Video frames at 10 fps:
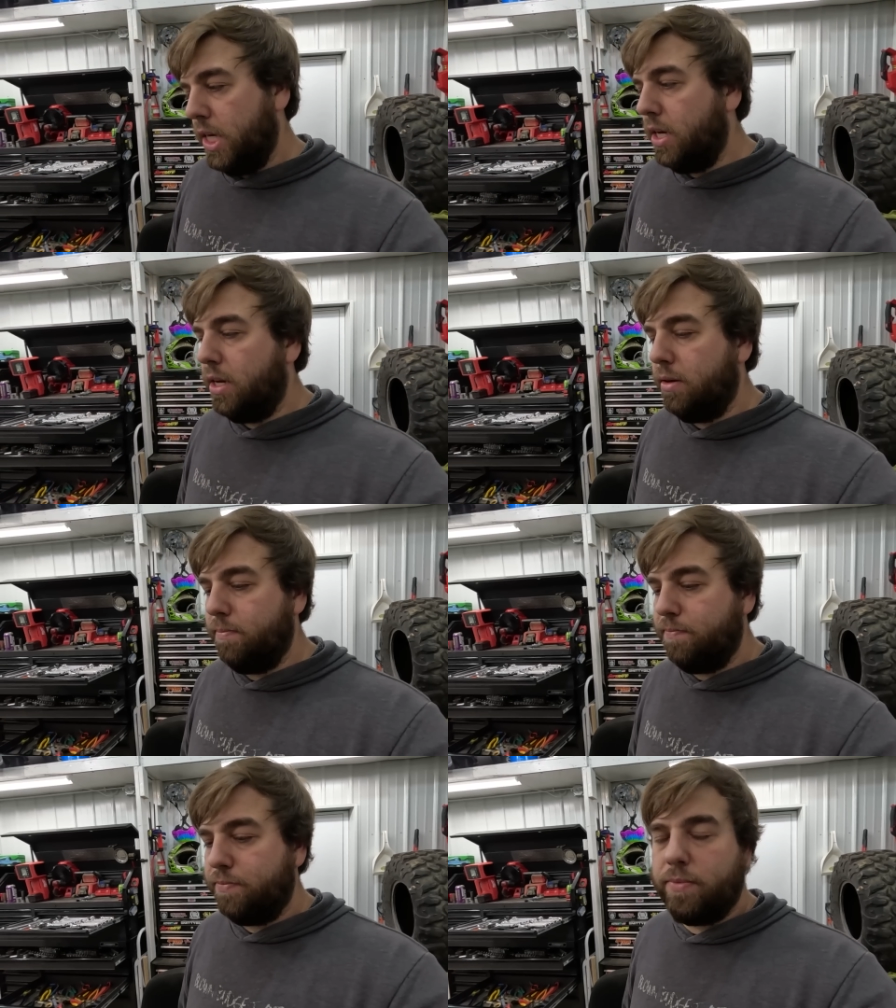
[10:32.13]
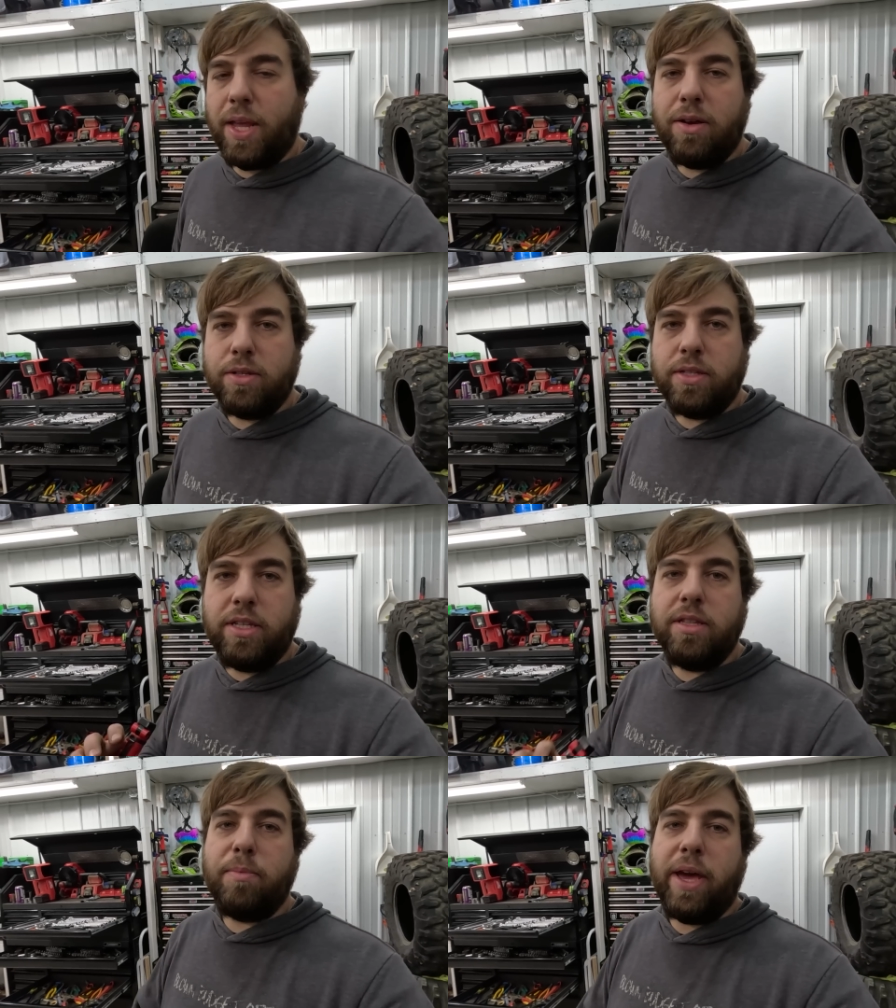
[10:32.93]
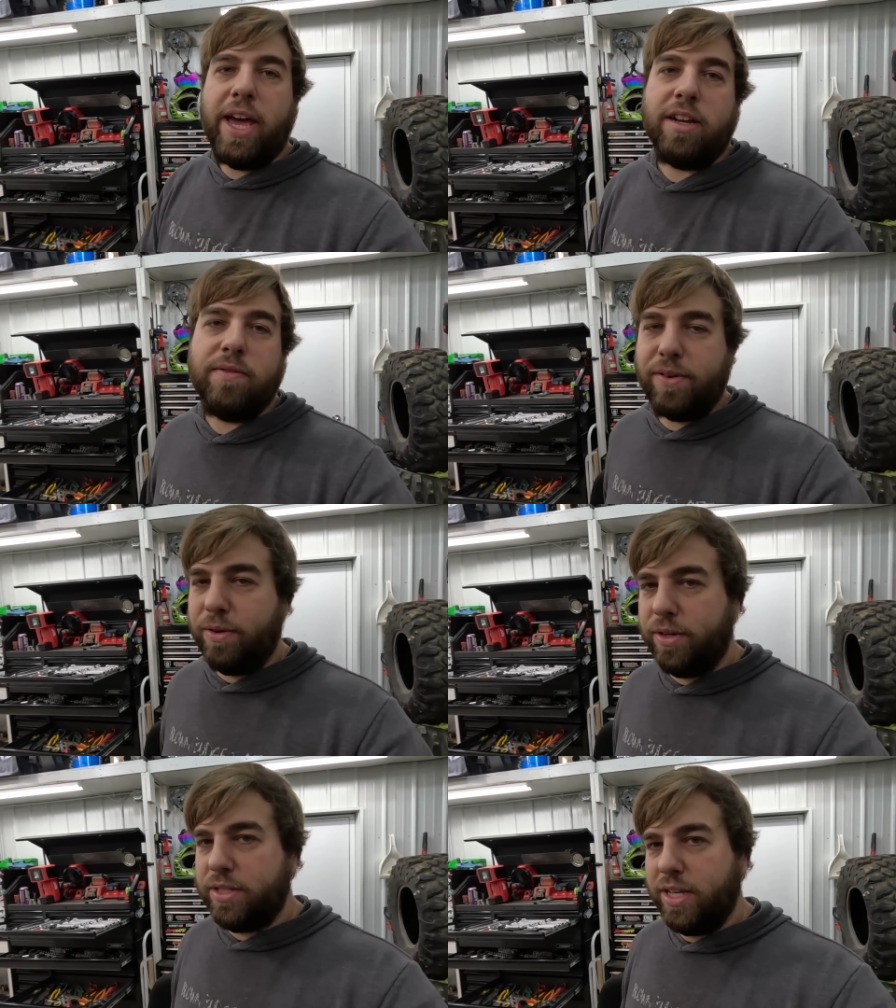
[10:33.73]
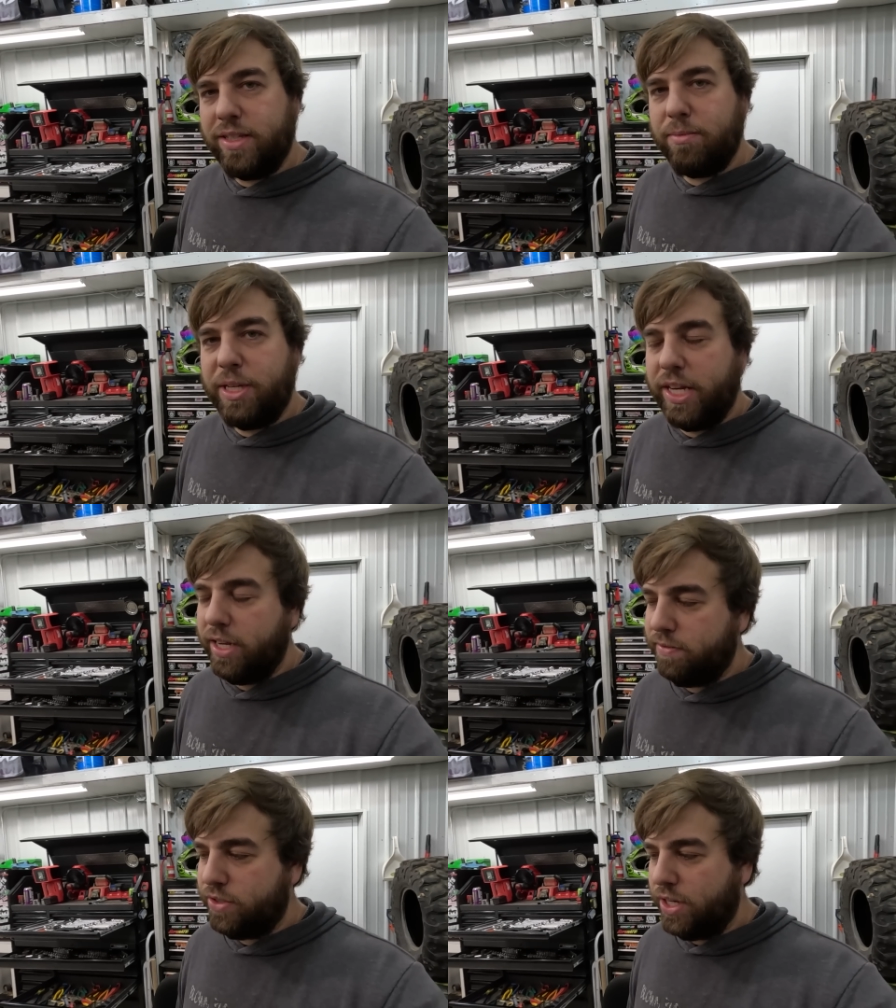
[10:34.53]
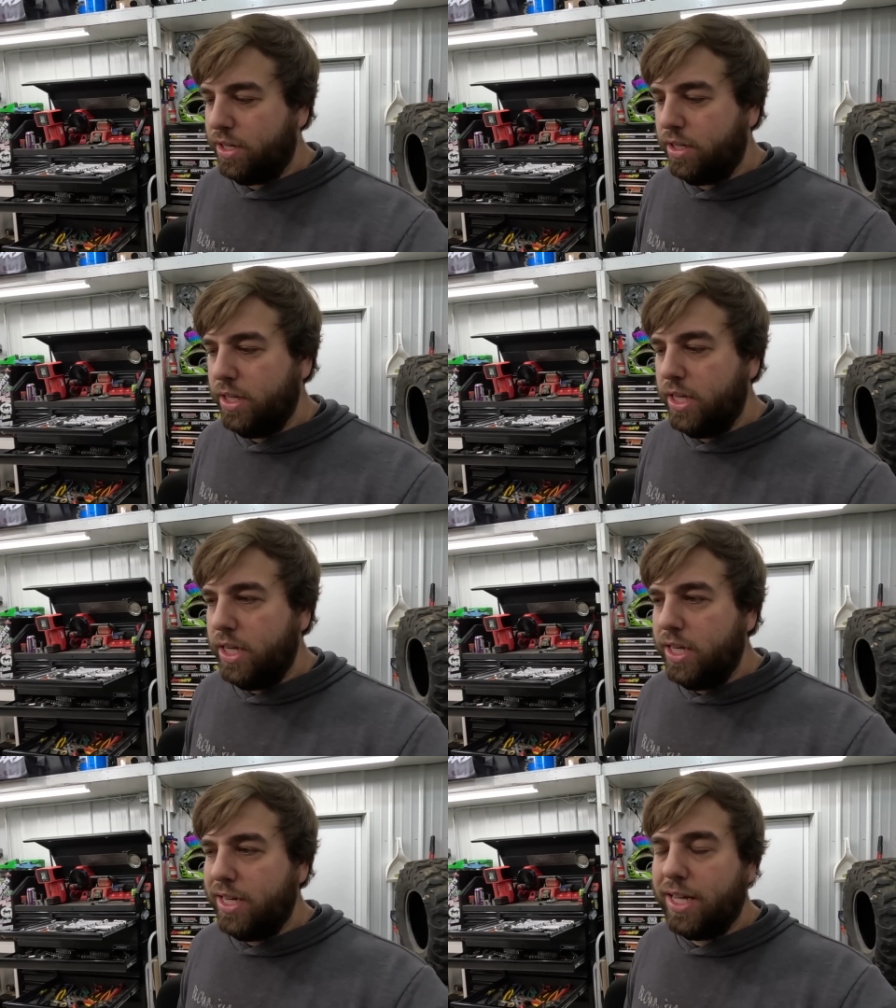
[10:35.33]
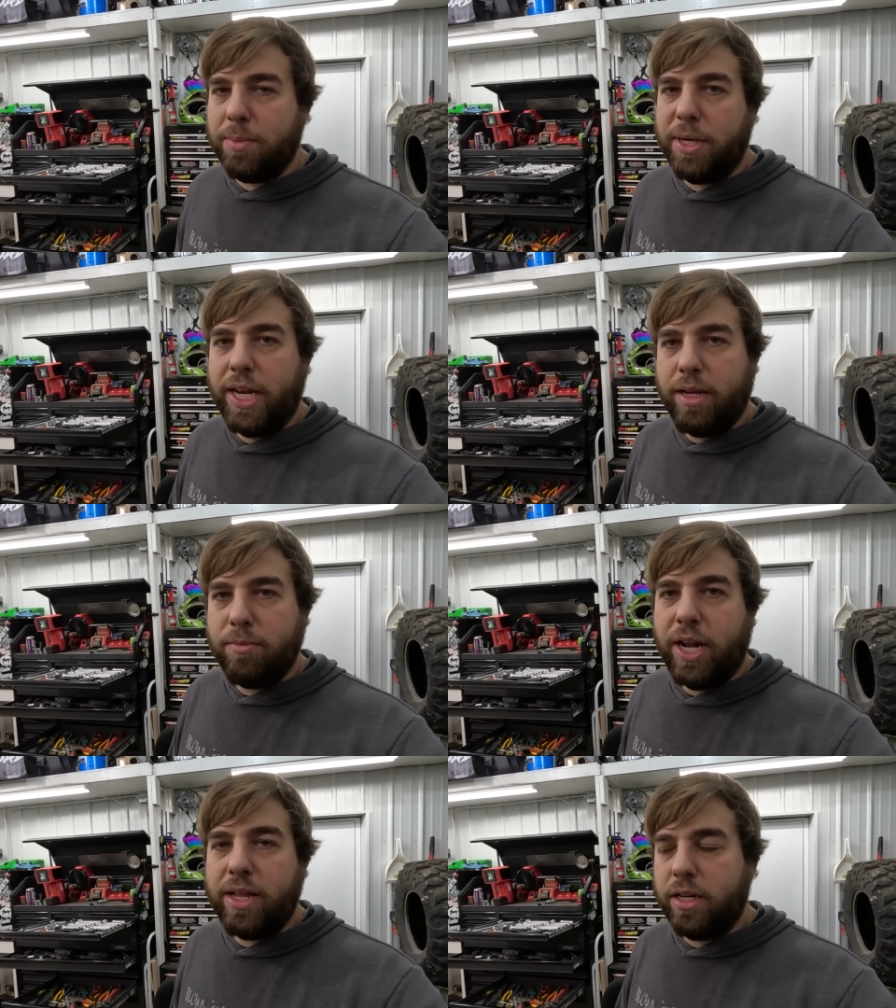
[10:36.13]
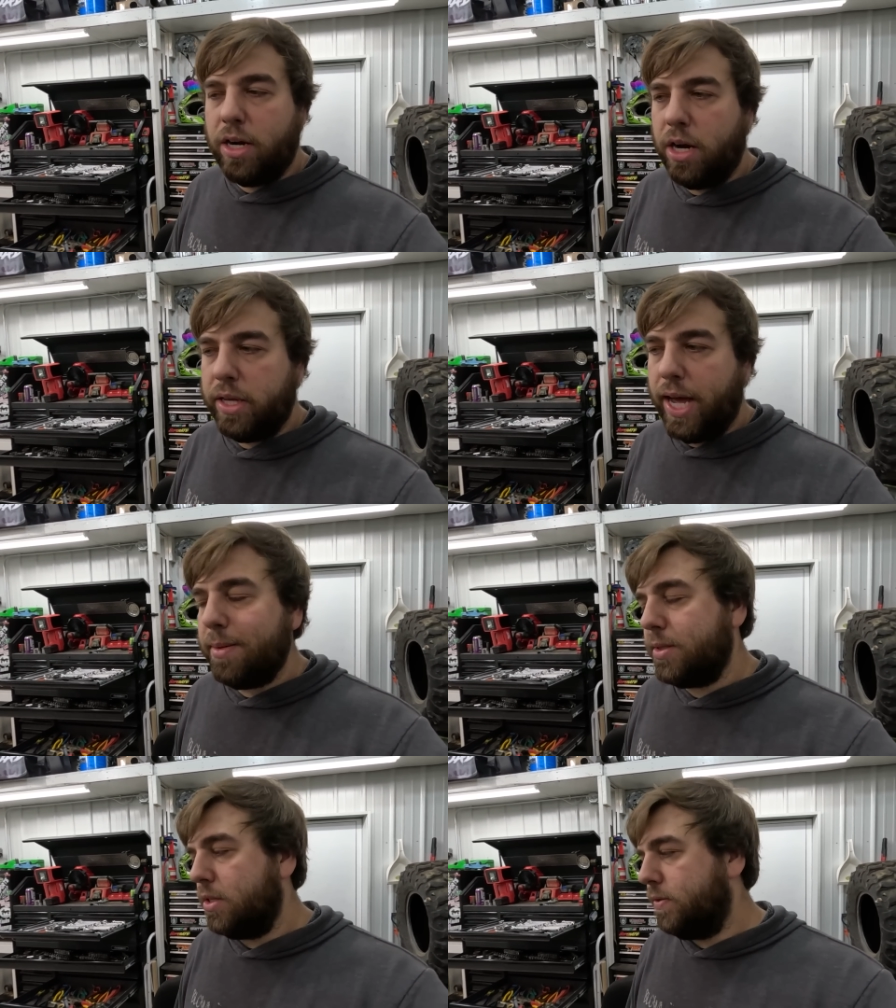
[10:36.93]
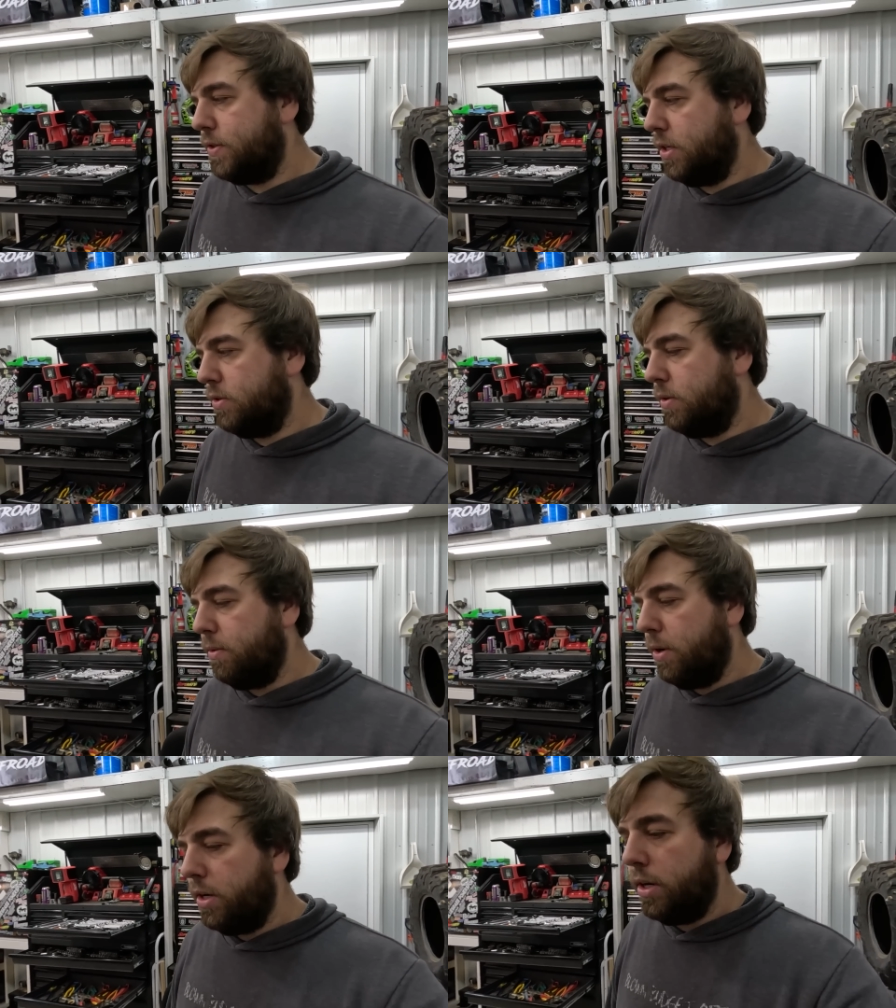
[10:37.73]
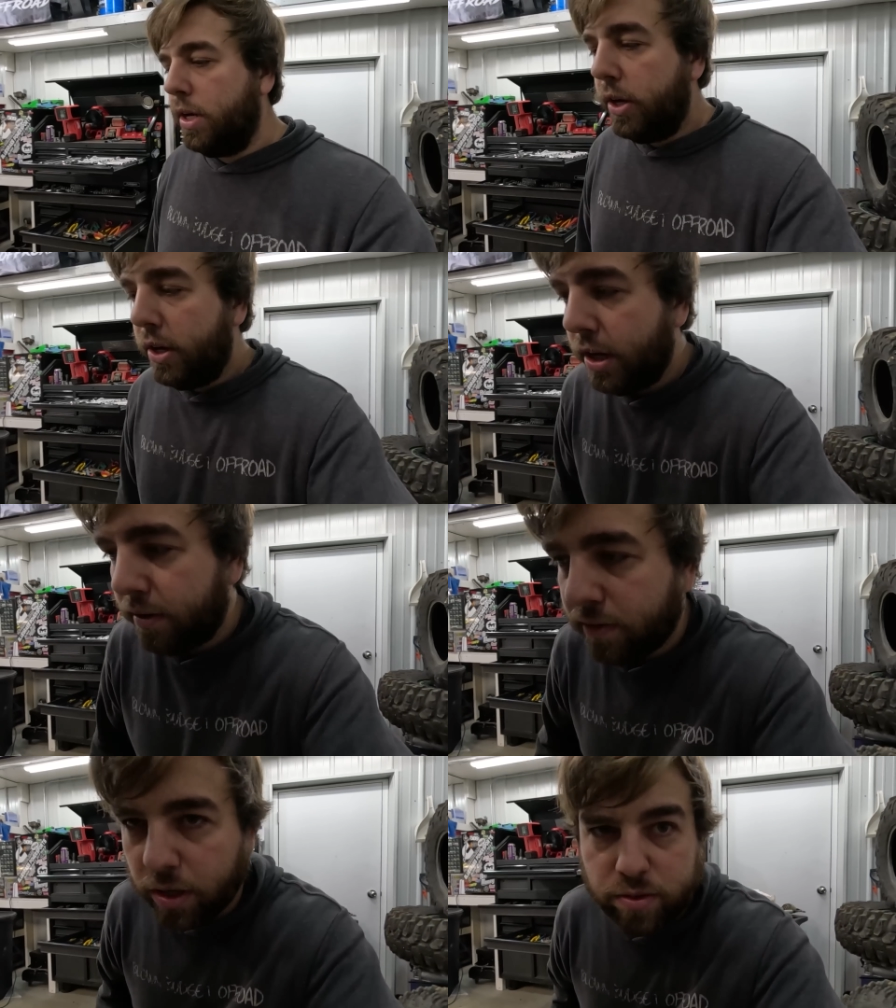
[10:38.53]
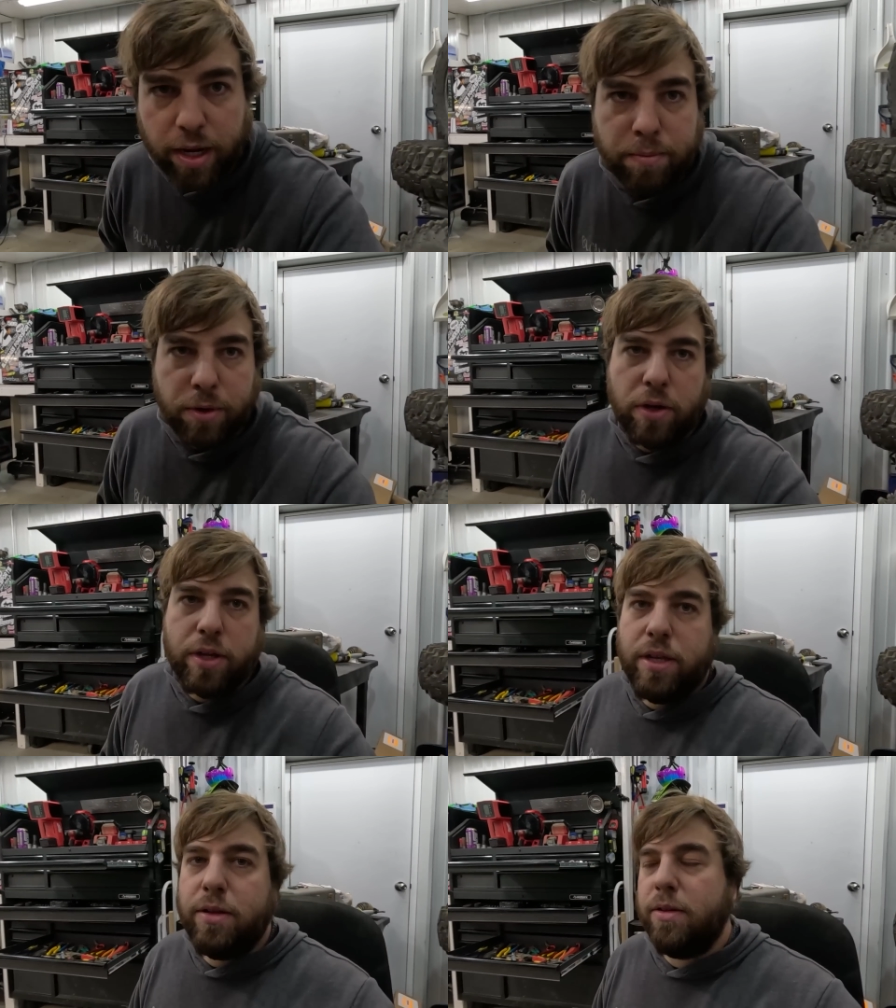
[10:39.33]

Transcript: Um, I was leading the pack, of course, on the beginning of trail, not the beginning, but on the gnarly obstacle of Trail 21. And of course, when I broke,